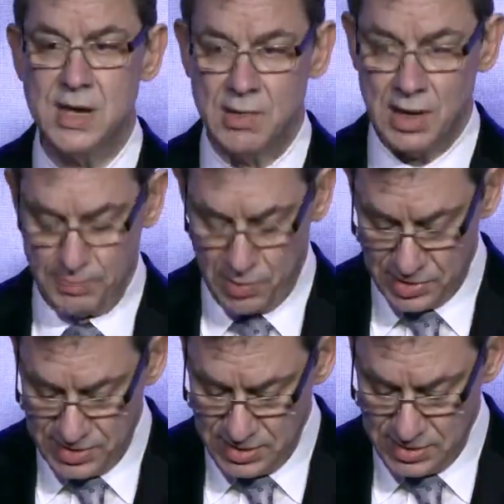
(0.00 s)
sterile
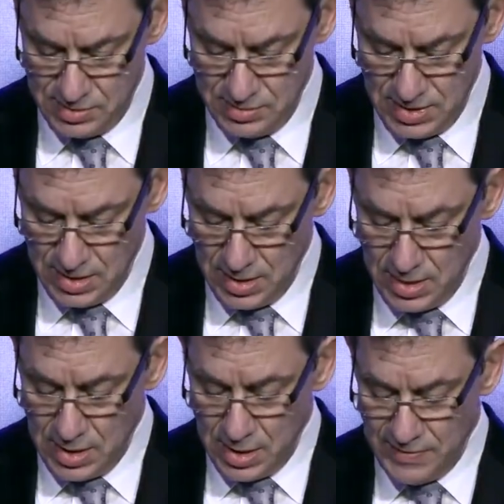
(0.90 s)
process
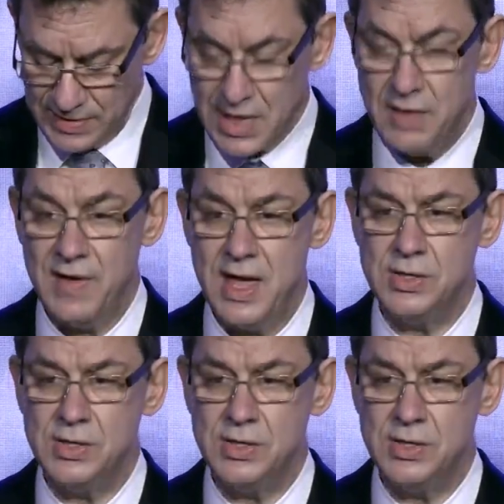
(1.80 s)
that have